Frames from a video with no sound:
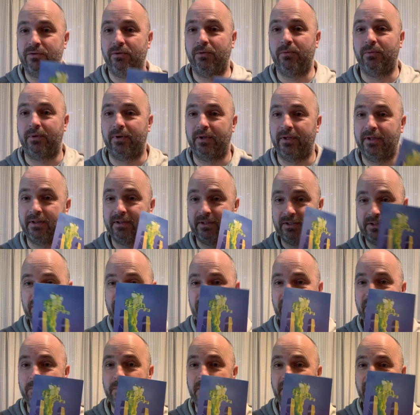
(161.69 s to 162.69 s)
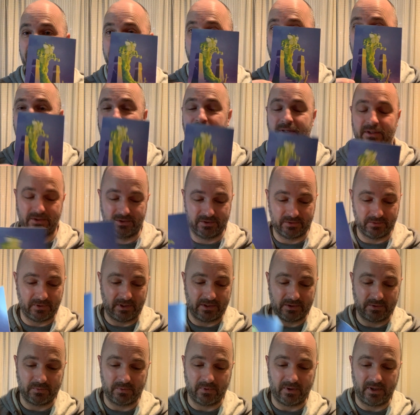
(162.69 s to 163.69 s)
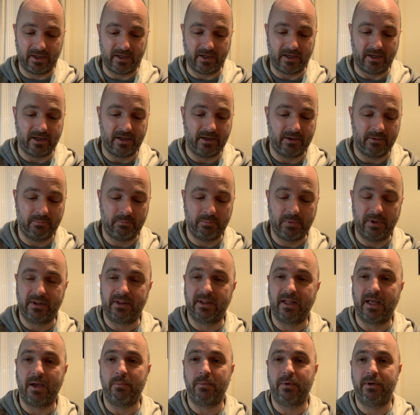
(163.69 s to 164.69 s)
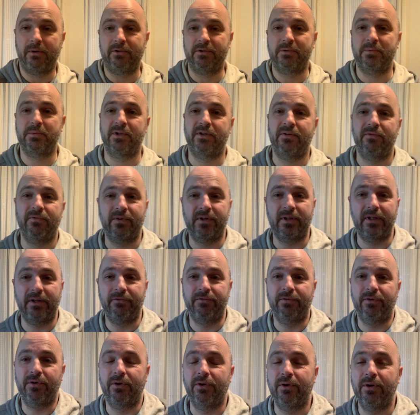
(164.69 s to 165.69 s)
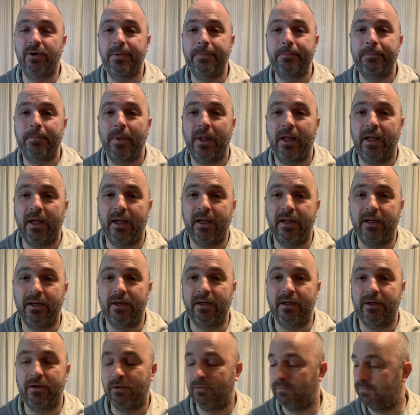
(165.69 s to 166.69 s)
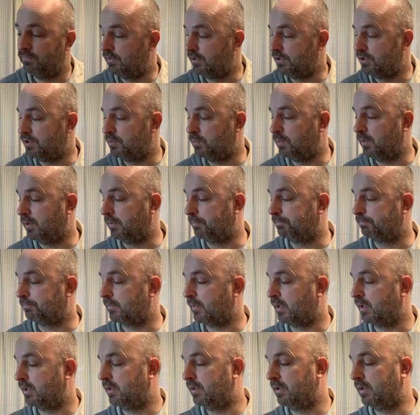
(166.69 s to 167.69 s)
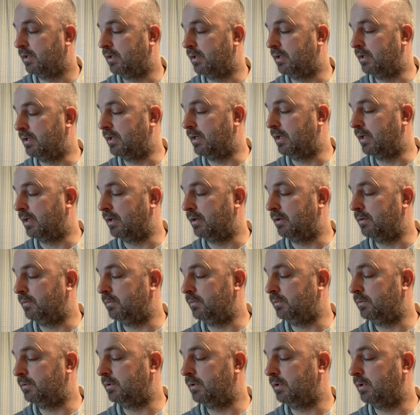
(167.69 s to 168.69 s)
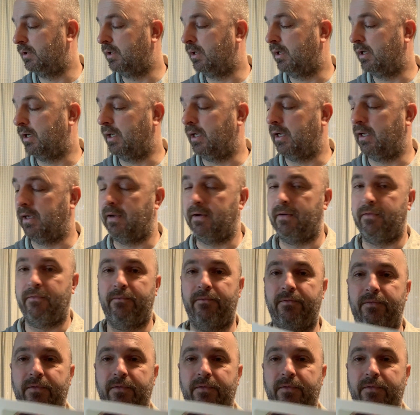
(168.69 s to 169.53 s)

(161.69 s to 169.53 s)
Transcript: own. She may enjoy this, so that's why I picked that one out specifically for her, and uh, hopefully she will. Now, I have